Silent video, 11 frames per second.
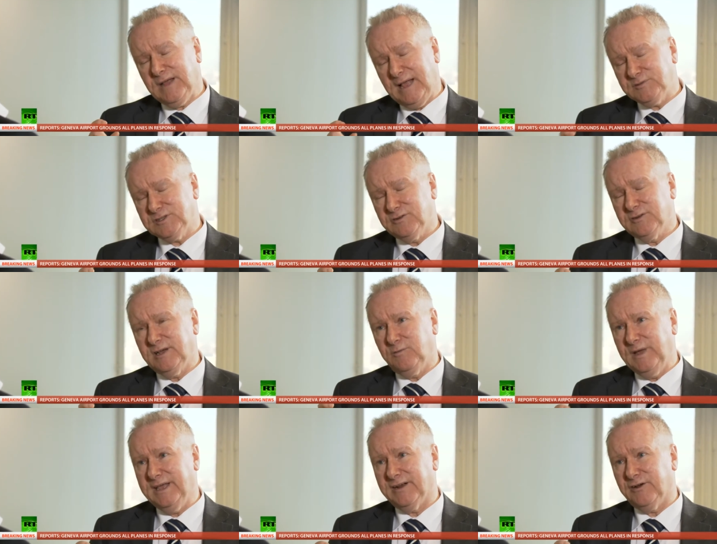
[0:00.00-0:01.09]
absolutely
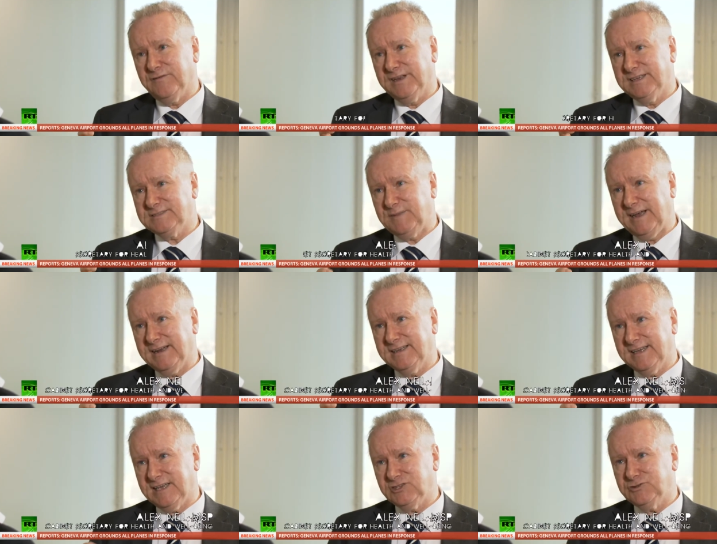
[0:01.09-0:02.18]
aware of the
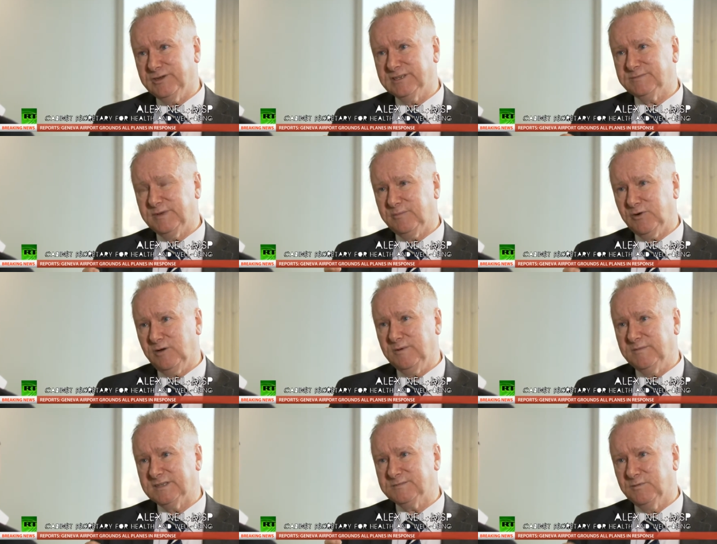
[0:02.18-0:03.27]
disparity issue, and it's been a
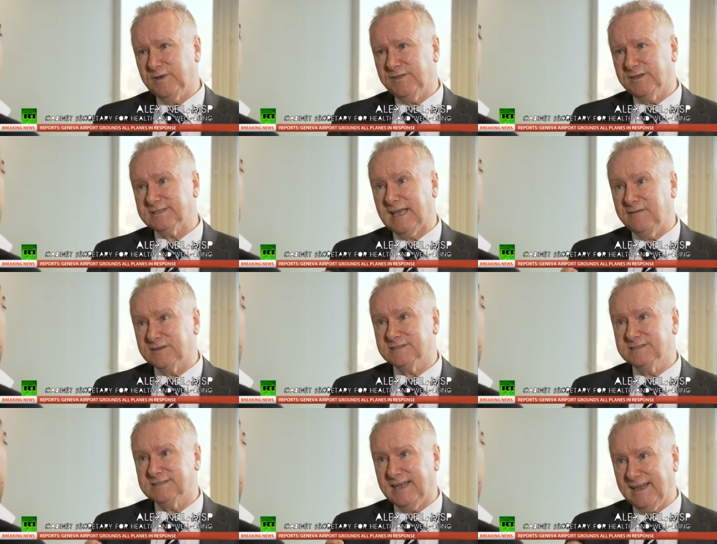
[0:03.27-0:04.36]
problem that's been with us ever
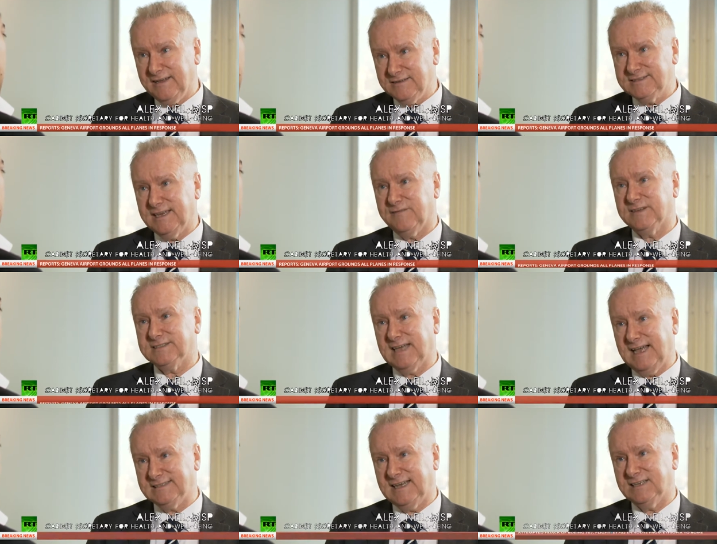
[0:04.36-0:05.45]
since the health service
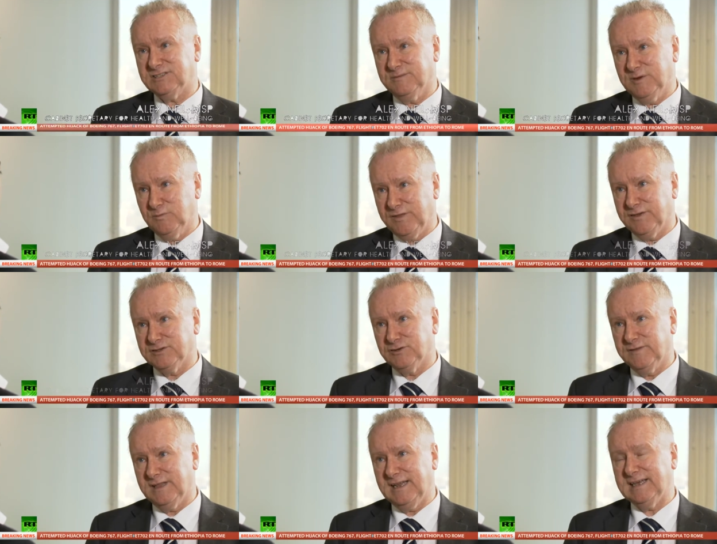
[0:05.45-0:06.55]
has actually been with us
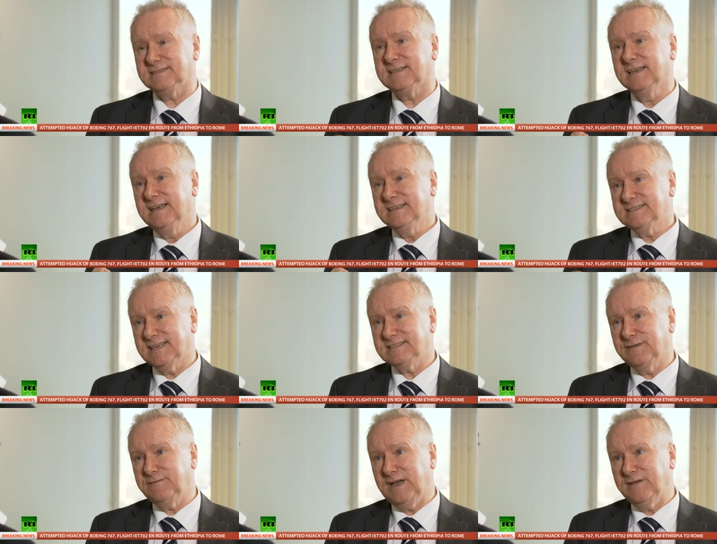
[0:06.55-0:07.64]
over the last
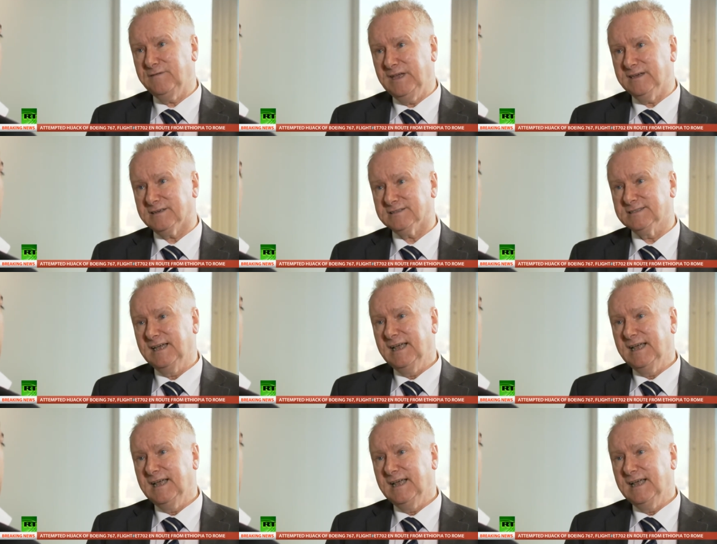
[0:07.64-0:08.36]
65 years,